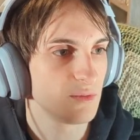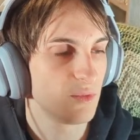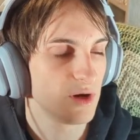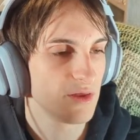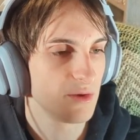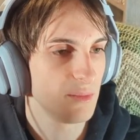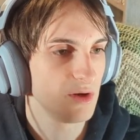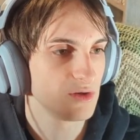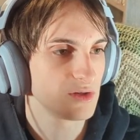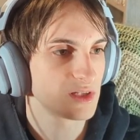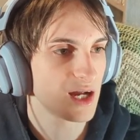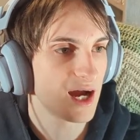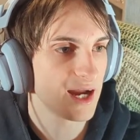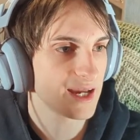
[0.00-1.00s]
of the
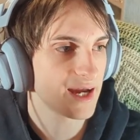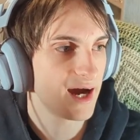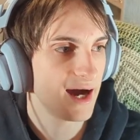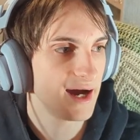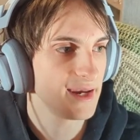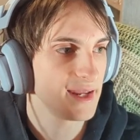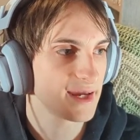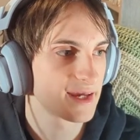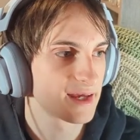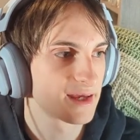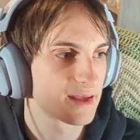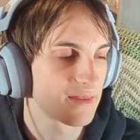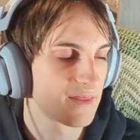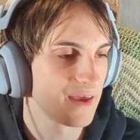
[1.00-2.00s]
most iconic
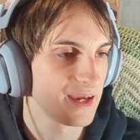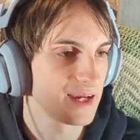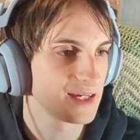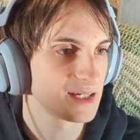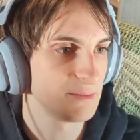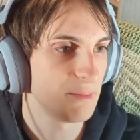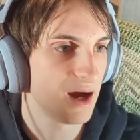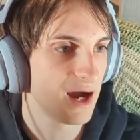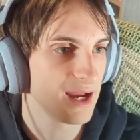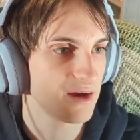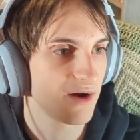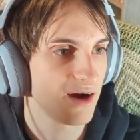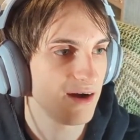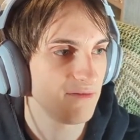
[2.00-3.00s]
things in
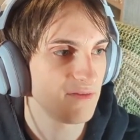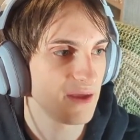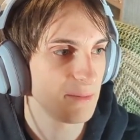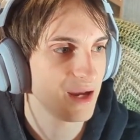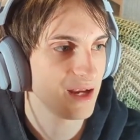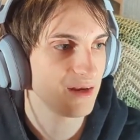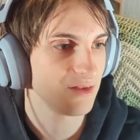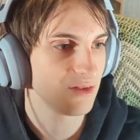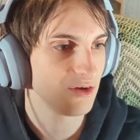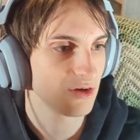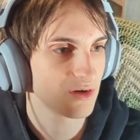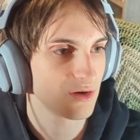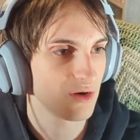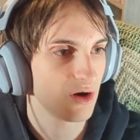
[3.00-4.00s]
Minecraft they made
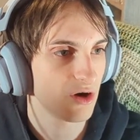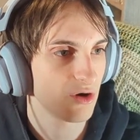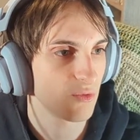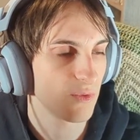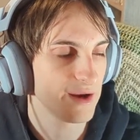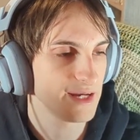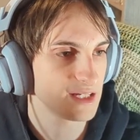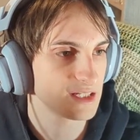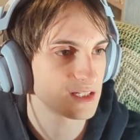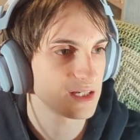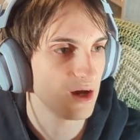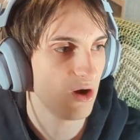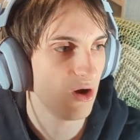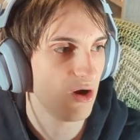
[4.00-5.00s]
look
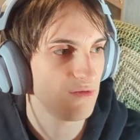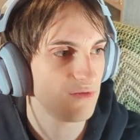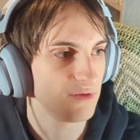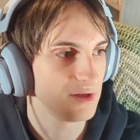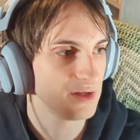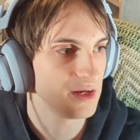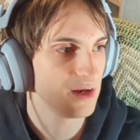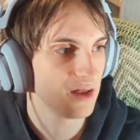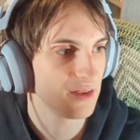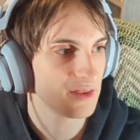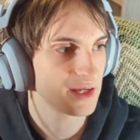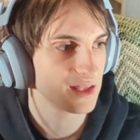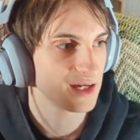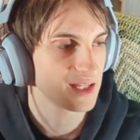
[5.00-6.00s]
horrendously awful and
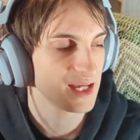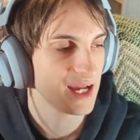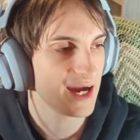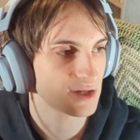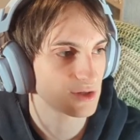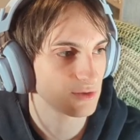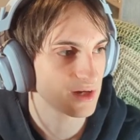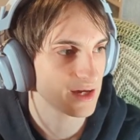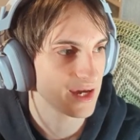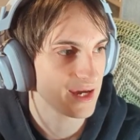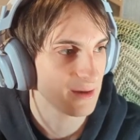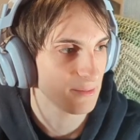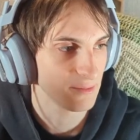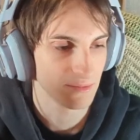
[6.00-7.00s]
nothing like the actual
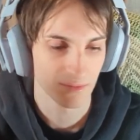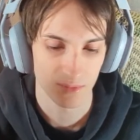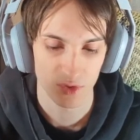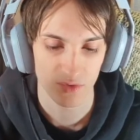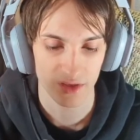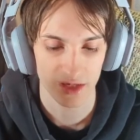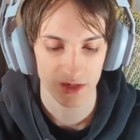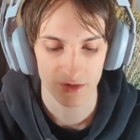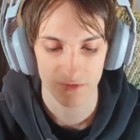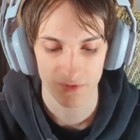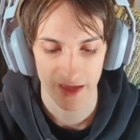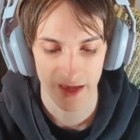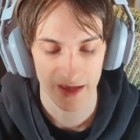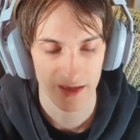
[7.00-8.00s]
game. Really good
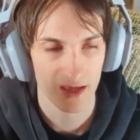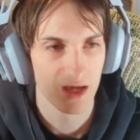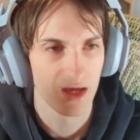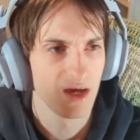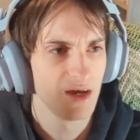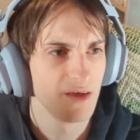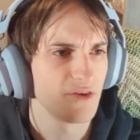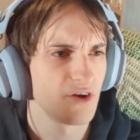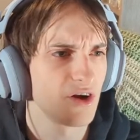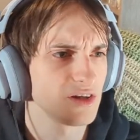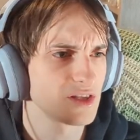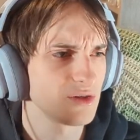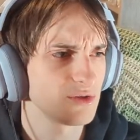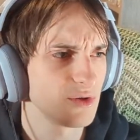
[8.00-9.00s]
for that. They're
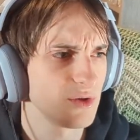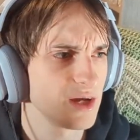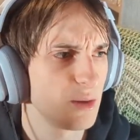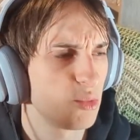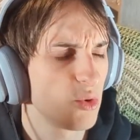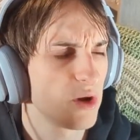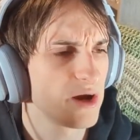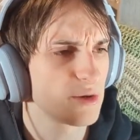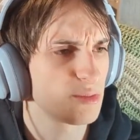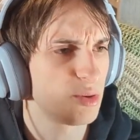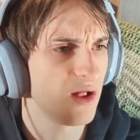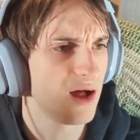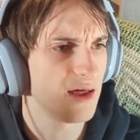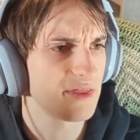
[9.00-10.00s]
also doing a weird
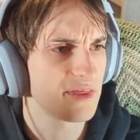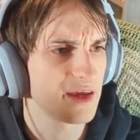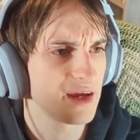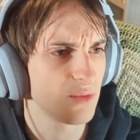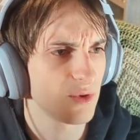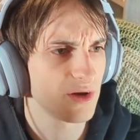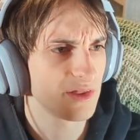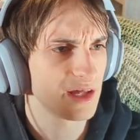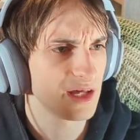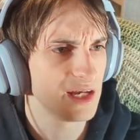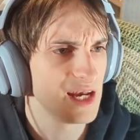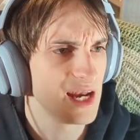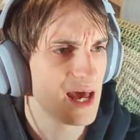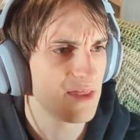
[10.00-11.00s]
plot thing where the
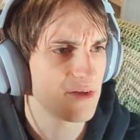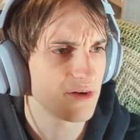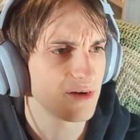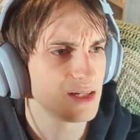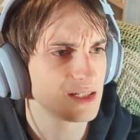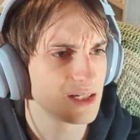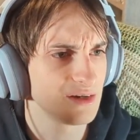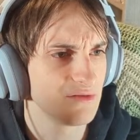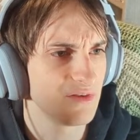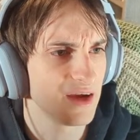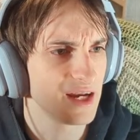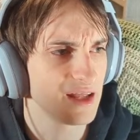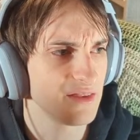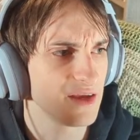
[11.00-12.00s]
Nether is
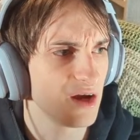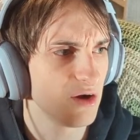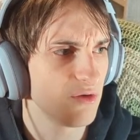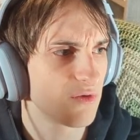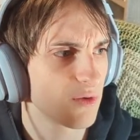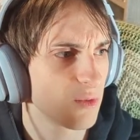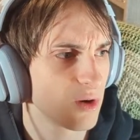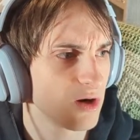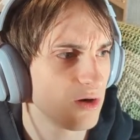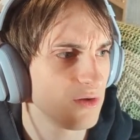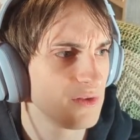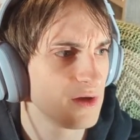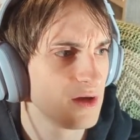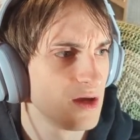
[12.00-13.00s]
invading the
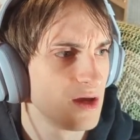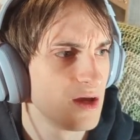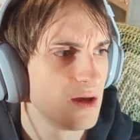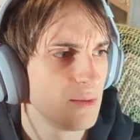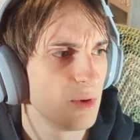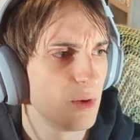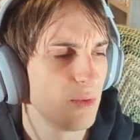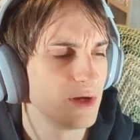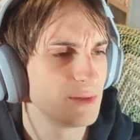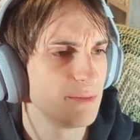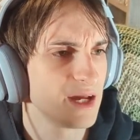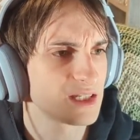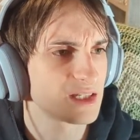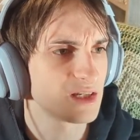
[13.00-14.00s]
overworld. But what
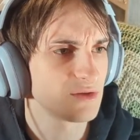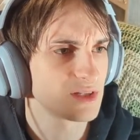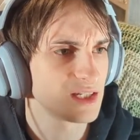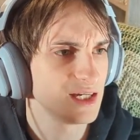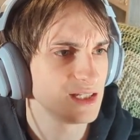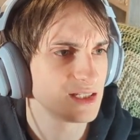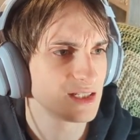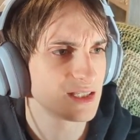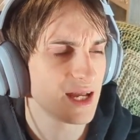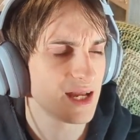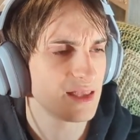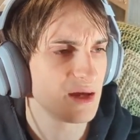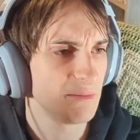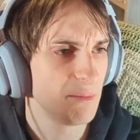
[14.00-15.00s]
makes no sense is
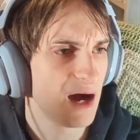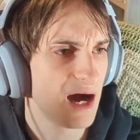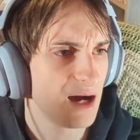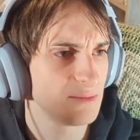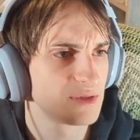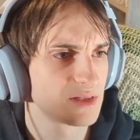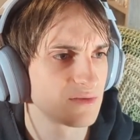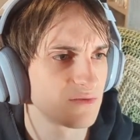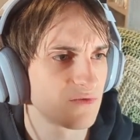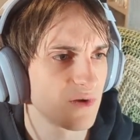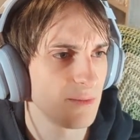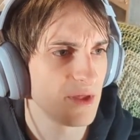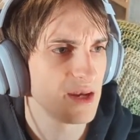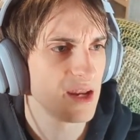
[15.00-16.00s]
that the mobs
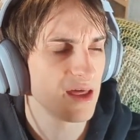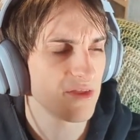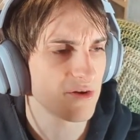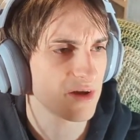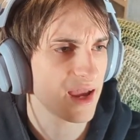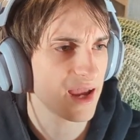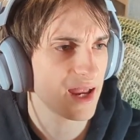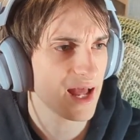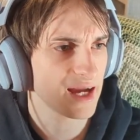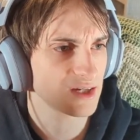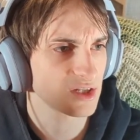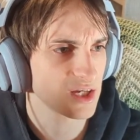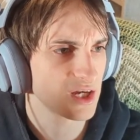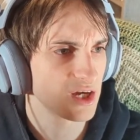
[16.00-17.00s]
from the Nether can't
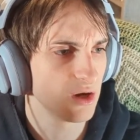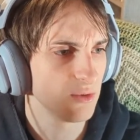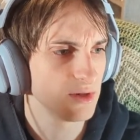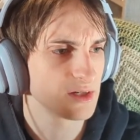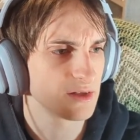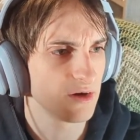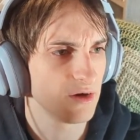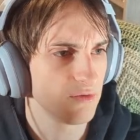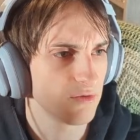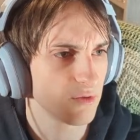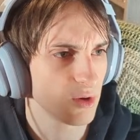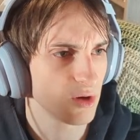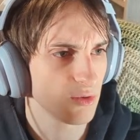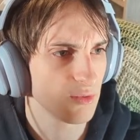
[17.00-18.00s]
actually go into the
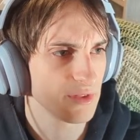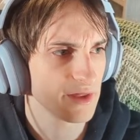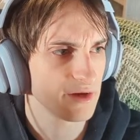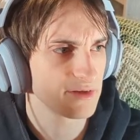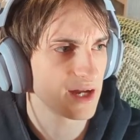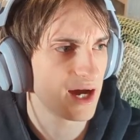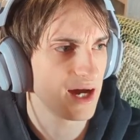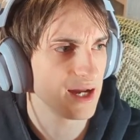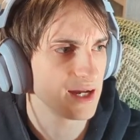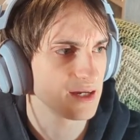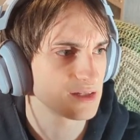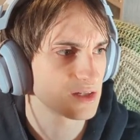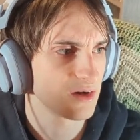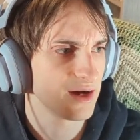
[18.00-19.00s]
overworld without
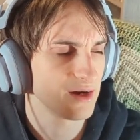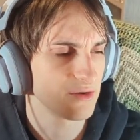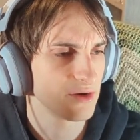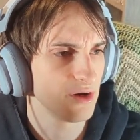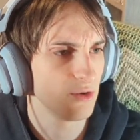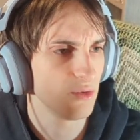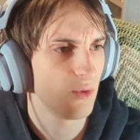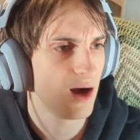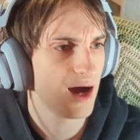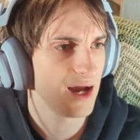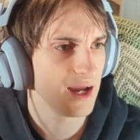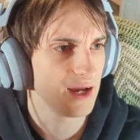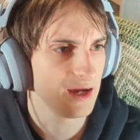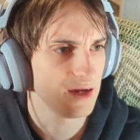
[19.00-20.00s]
dying. So I don't know
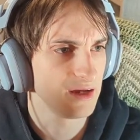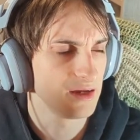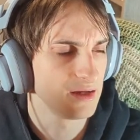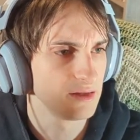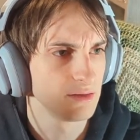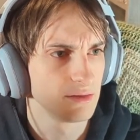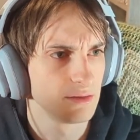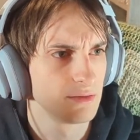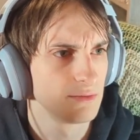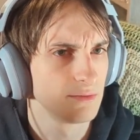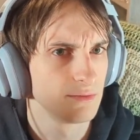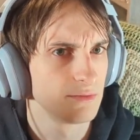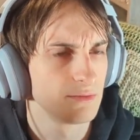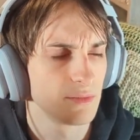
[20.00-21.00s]
why.
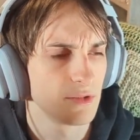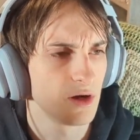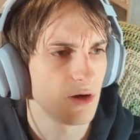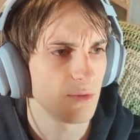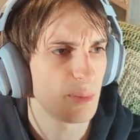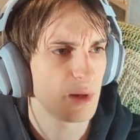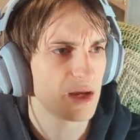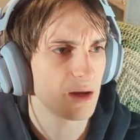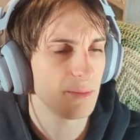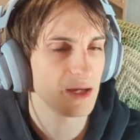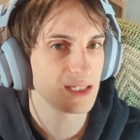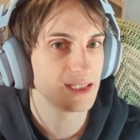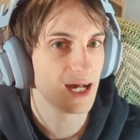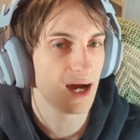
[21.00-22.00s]
Or
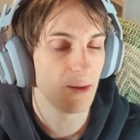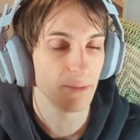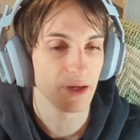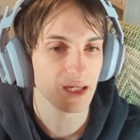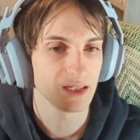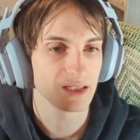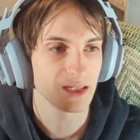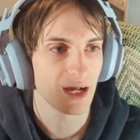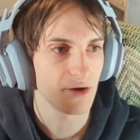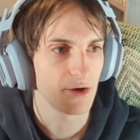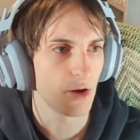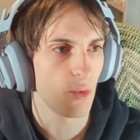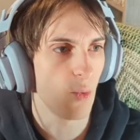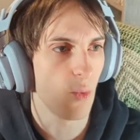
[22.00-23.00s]
becoming zombies. I don't
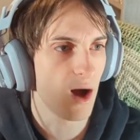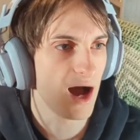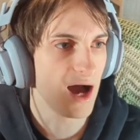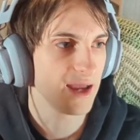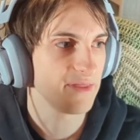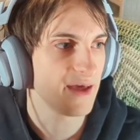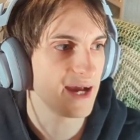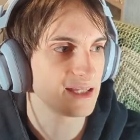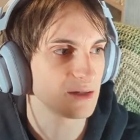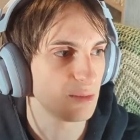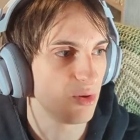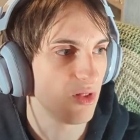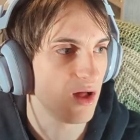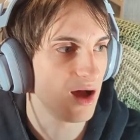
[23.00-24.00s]
know why that's a
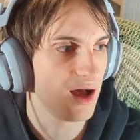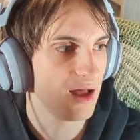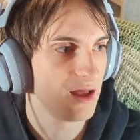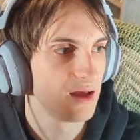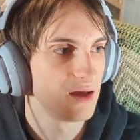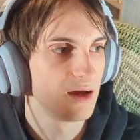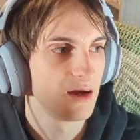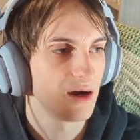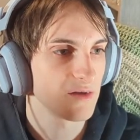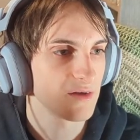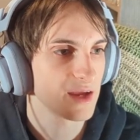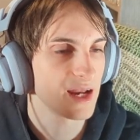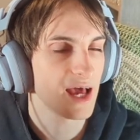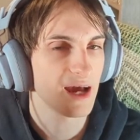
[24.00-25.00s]
plot. Are
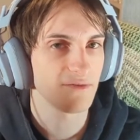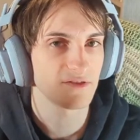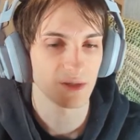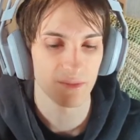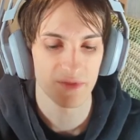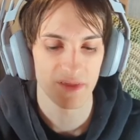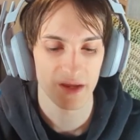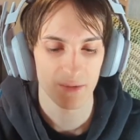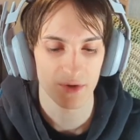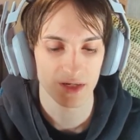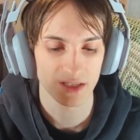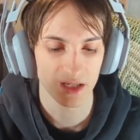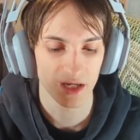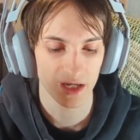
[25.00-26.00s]
they gonna have something where
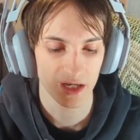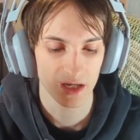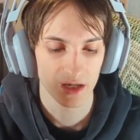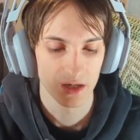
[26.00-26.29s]
it's like